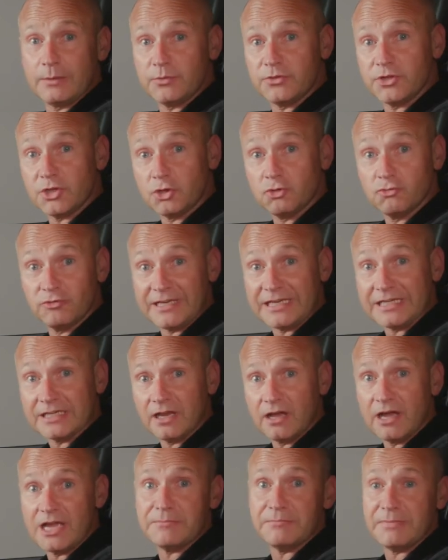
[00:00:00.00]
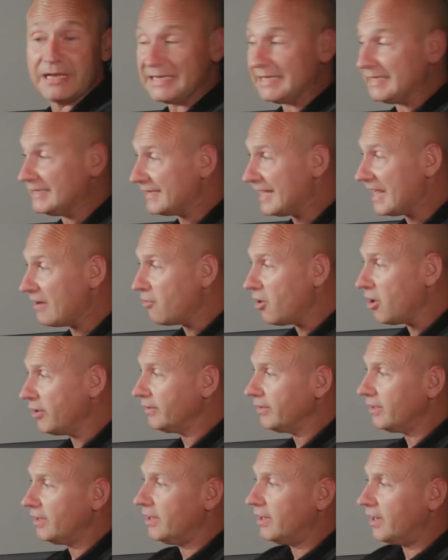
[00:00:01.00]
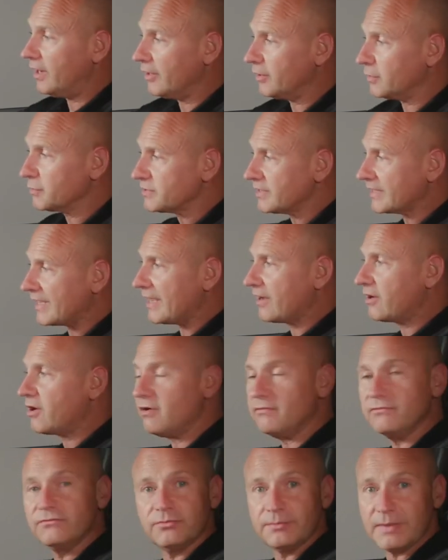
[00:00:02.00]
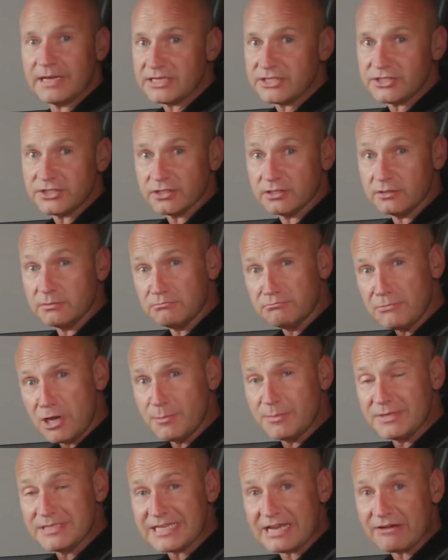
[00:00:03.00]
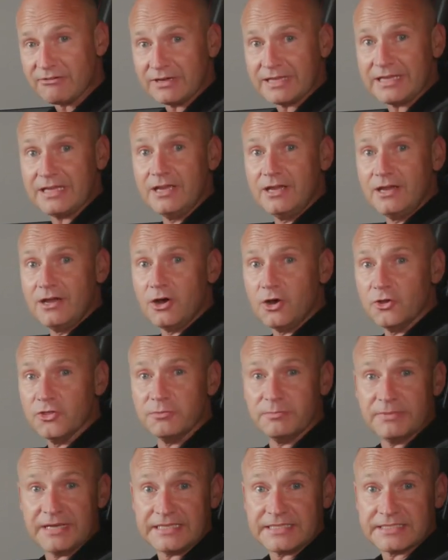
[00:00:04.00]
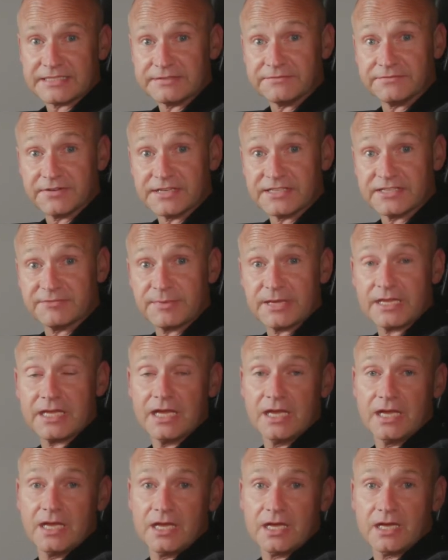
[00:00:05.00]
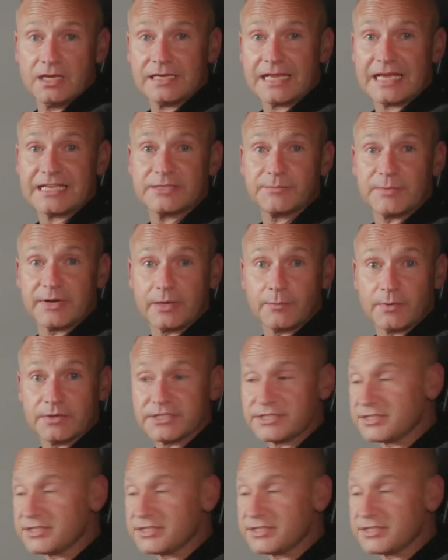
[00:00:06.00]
with a green light, meaning they're on. I also get confirmation momentarily on the meters in front of me, and as and when I want